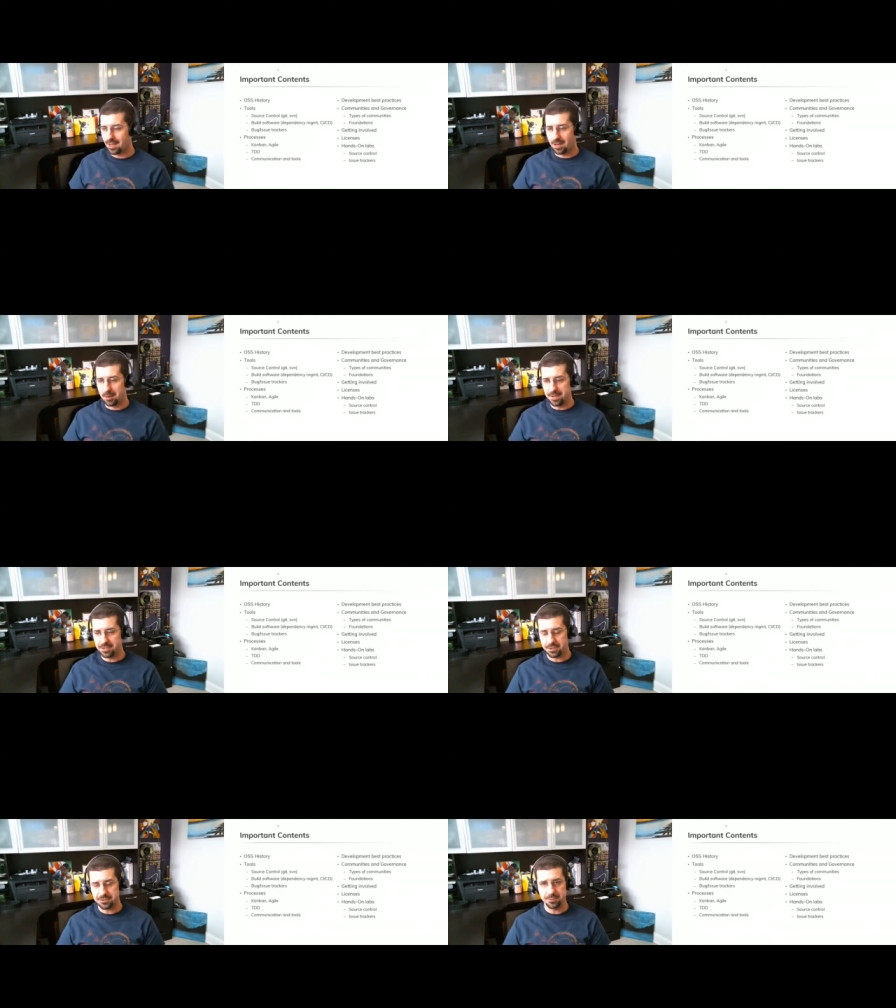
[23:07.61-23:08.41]
Um,
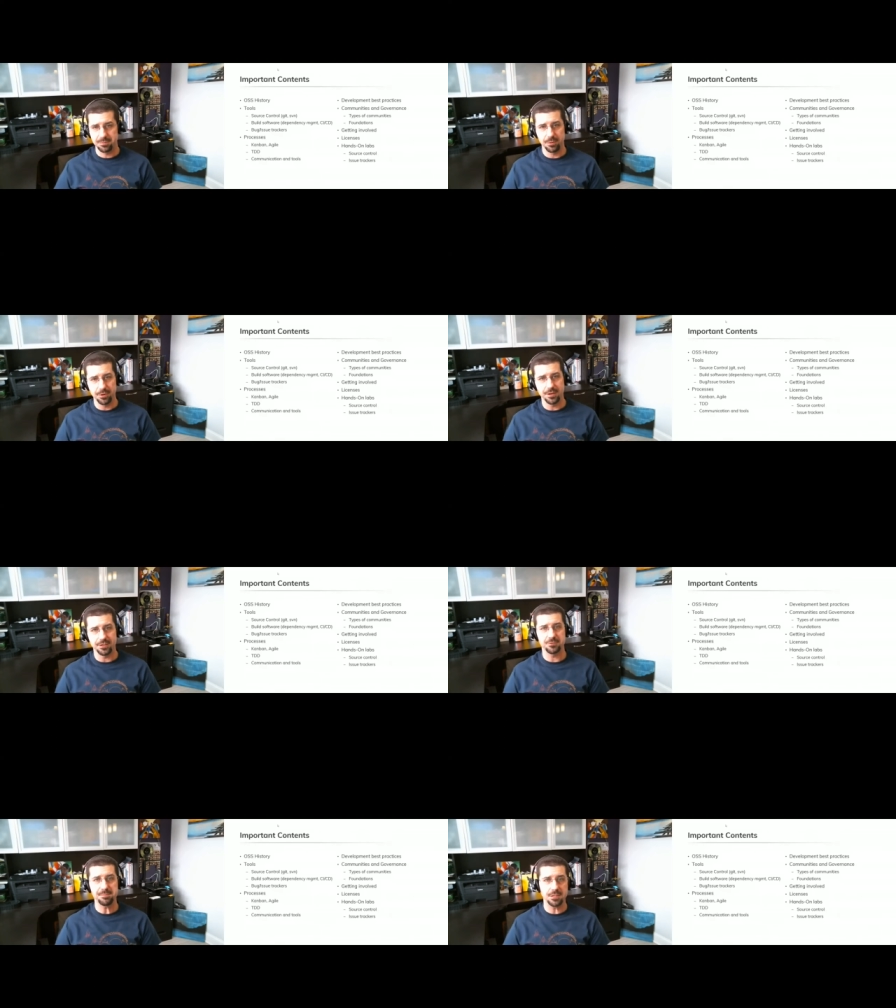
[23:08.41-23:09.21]
it's also important,
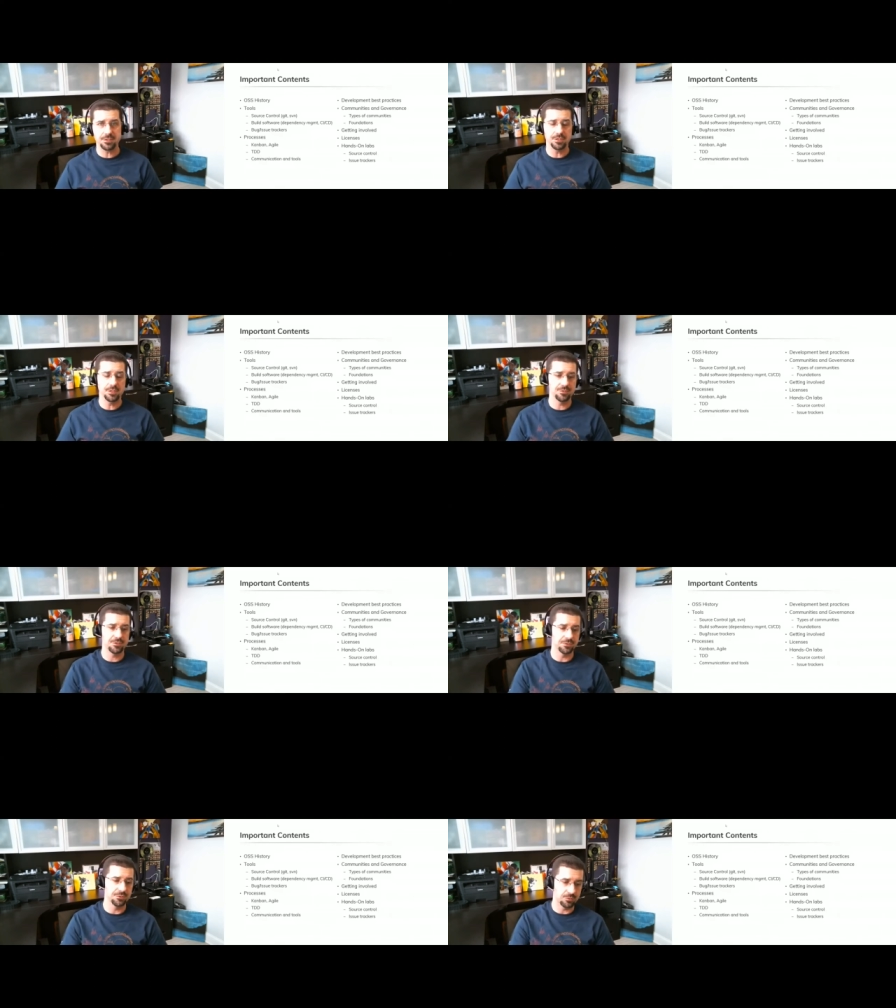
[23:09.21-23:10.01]
especially if your
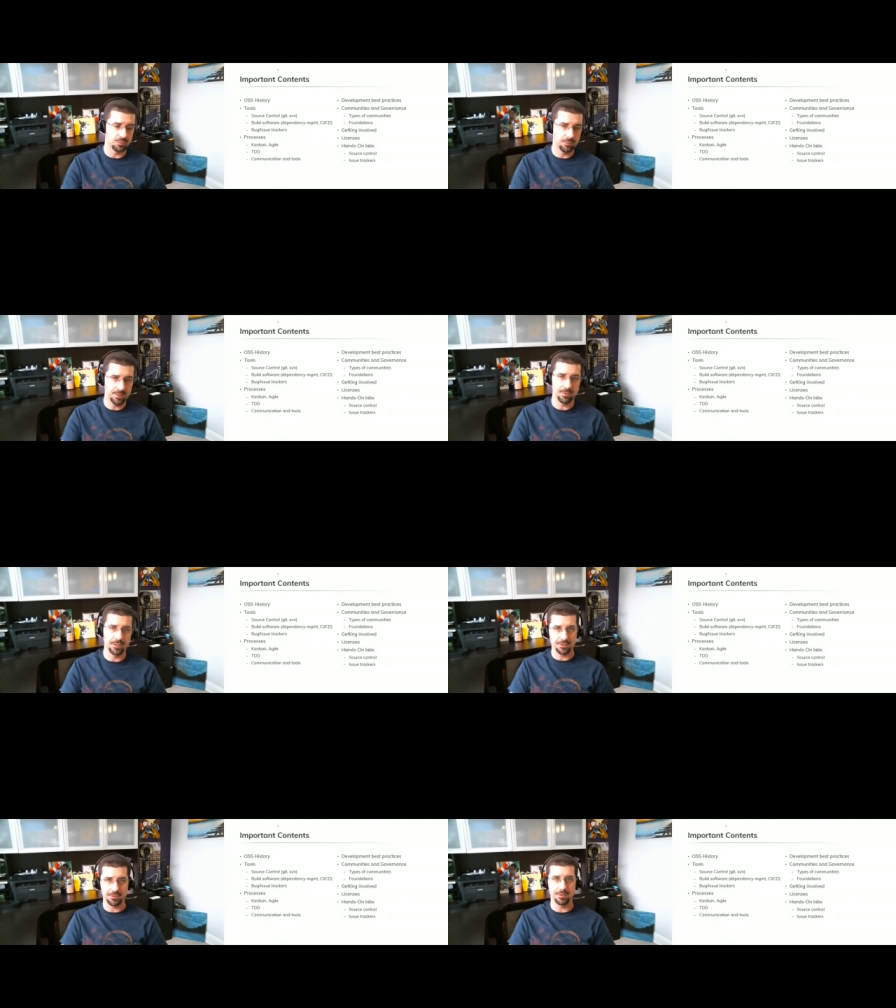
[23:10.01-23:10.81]
students will be
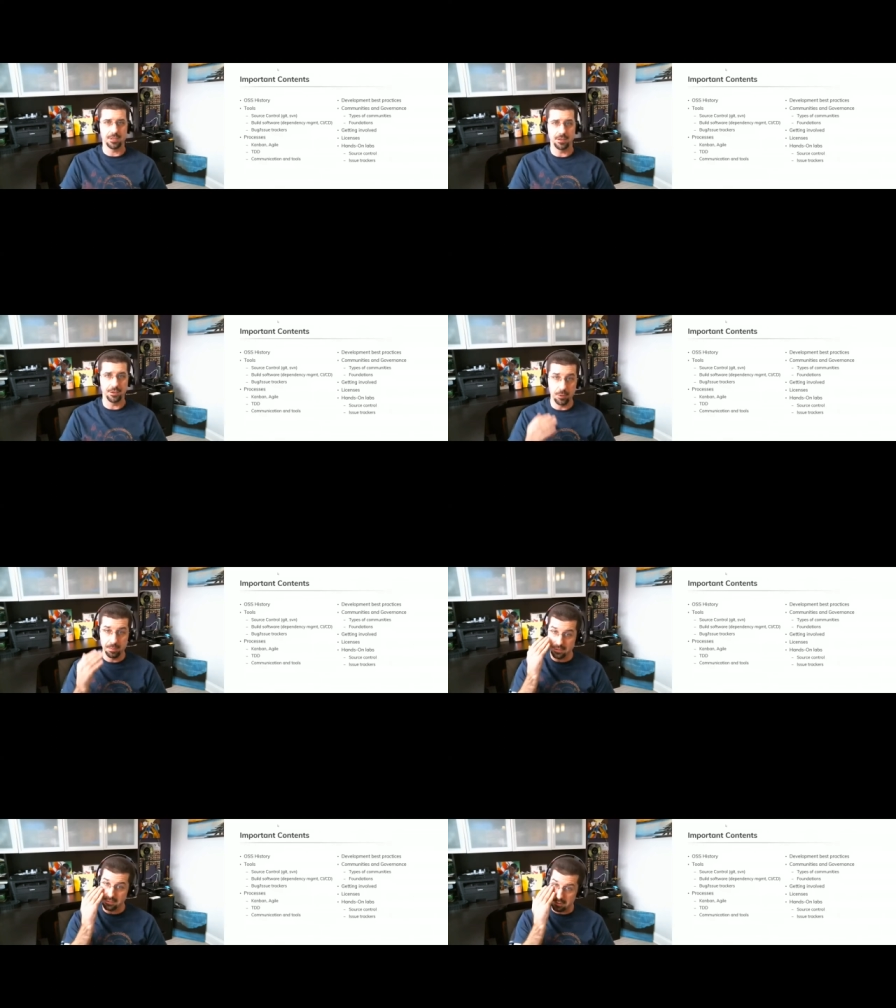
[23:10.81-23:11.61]
participating in
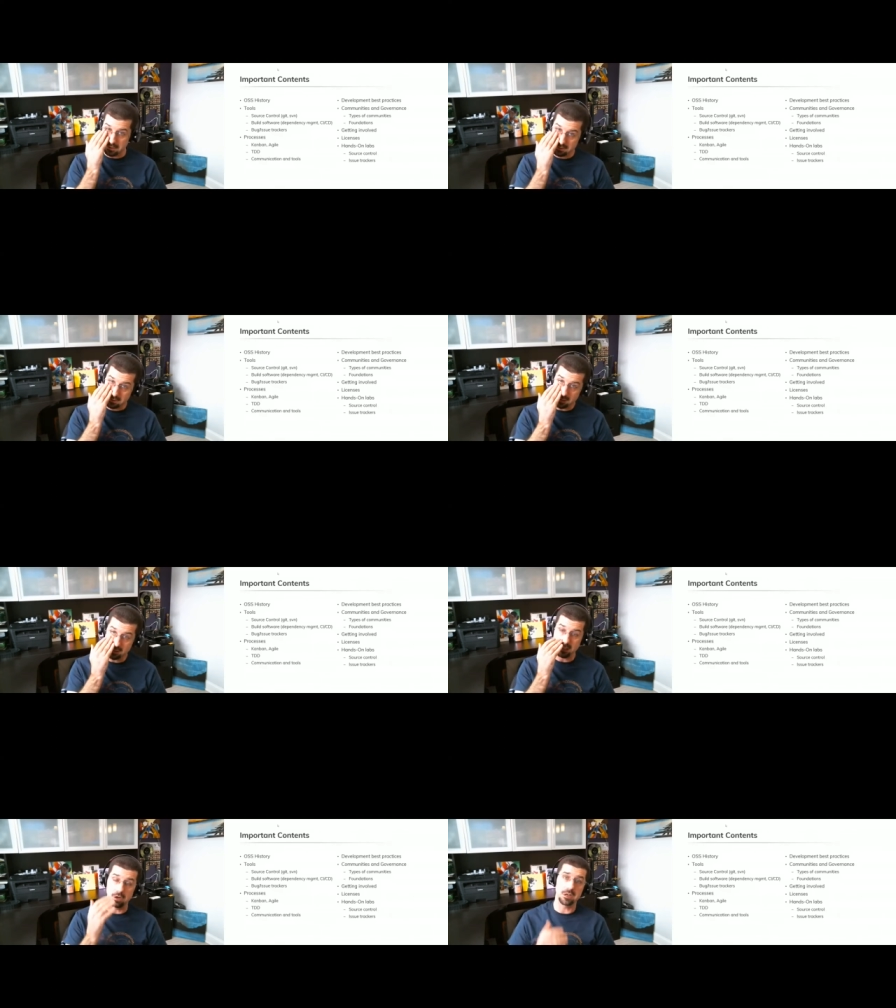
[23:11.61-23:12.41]
open source, to
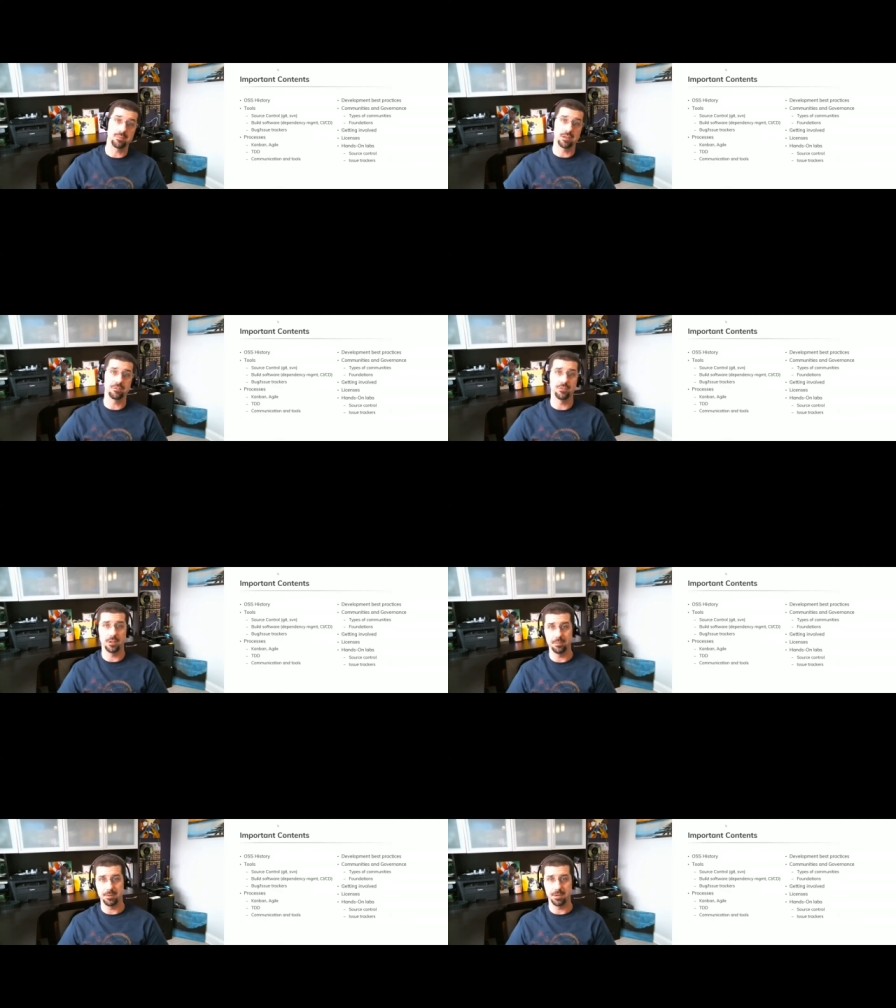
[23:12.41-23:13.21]
talk about
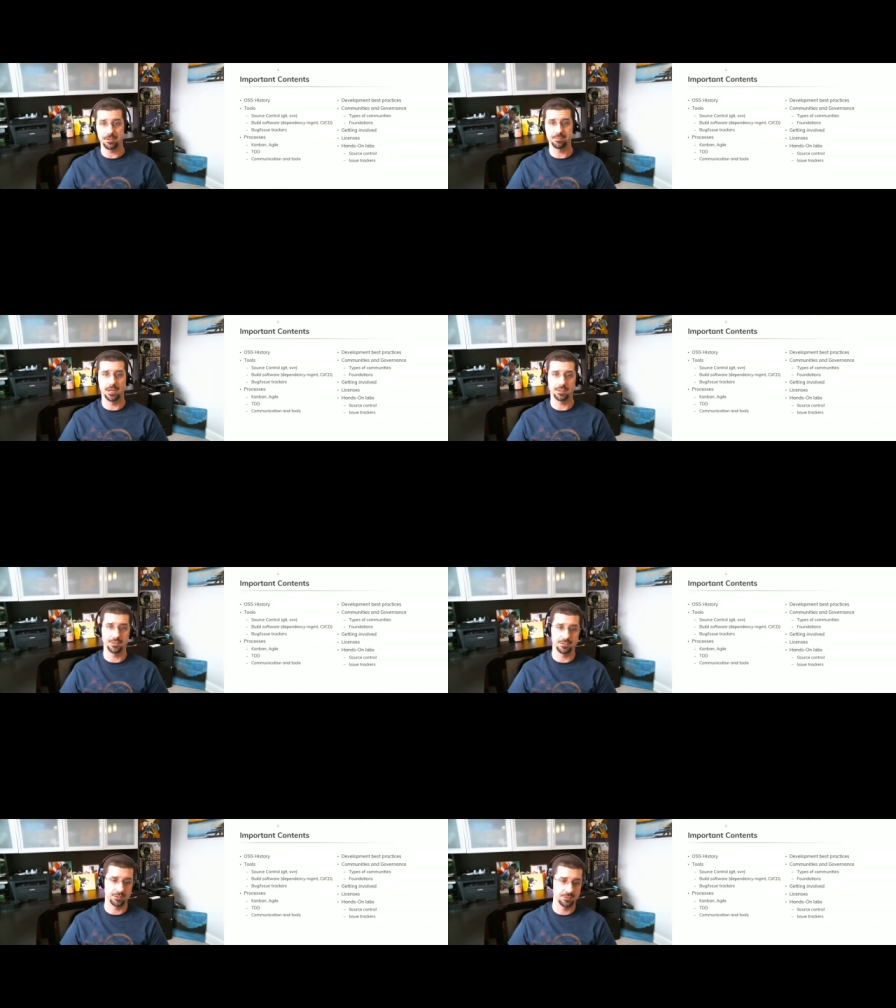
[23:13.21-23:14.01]
development best
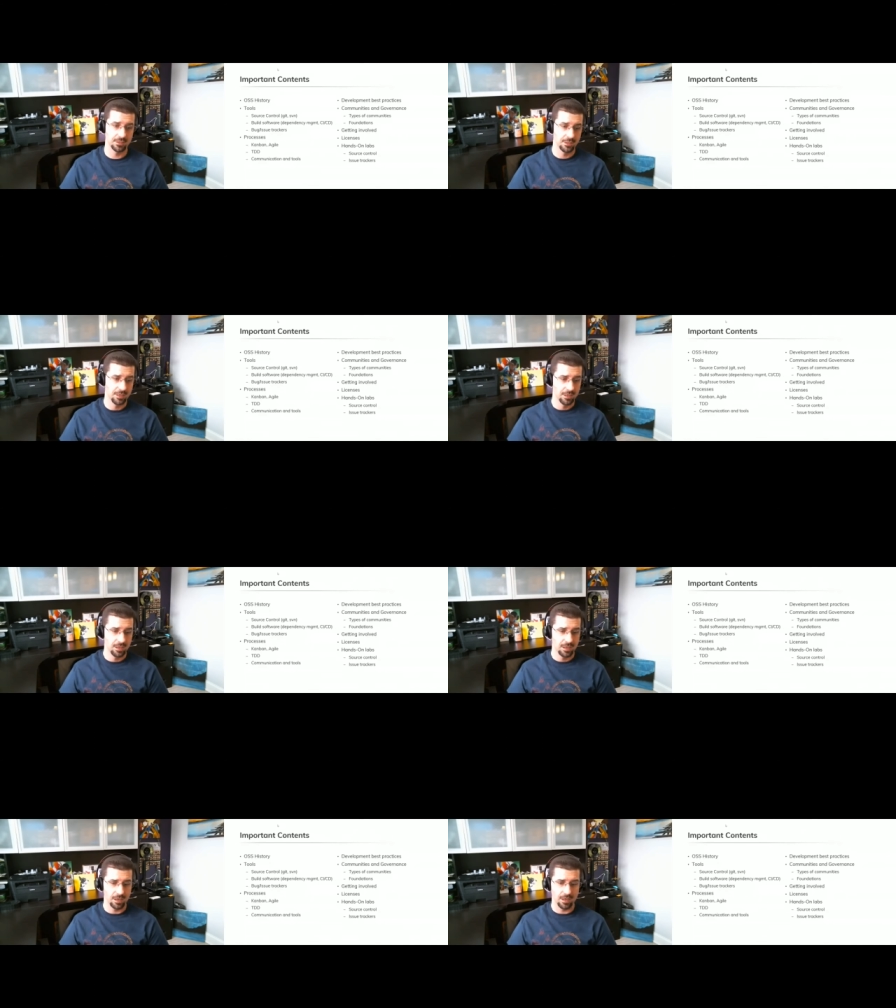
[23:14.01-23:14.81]
practices.
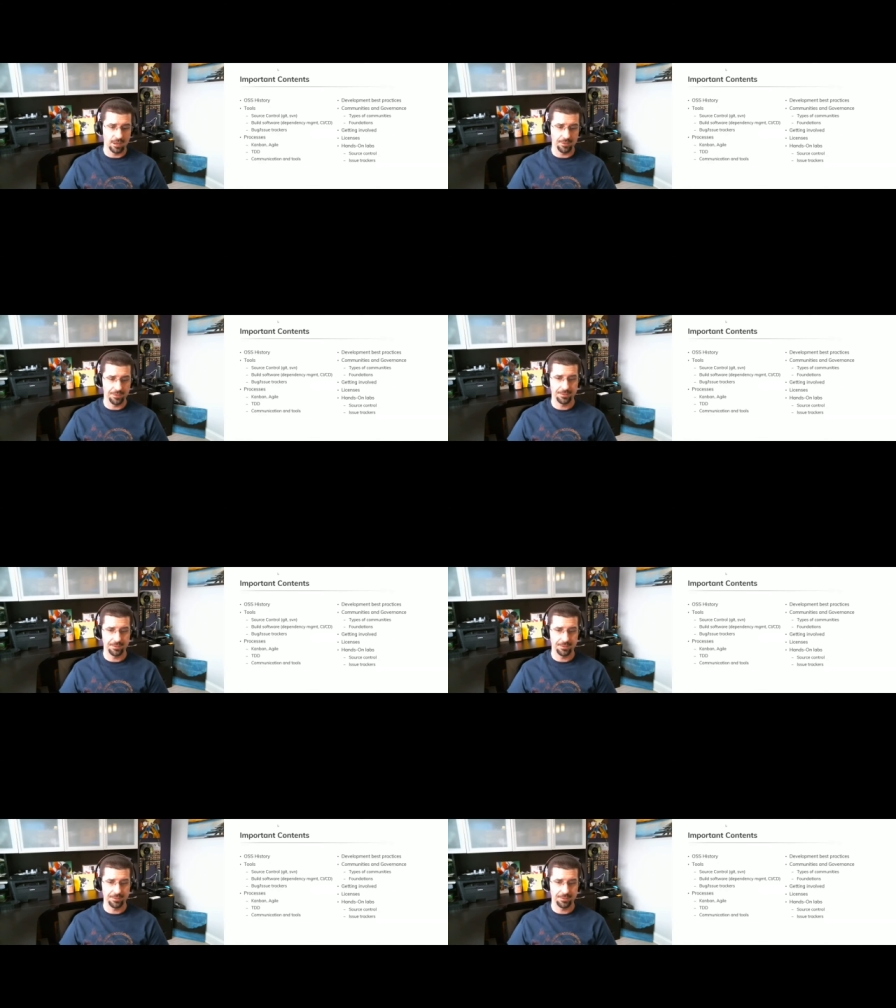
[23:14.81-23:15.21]
Uh,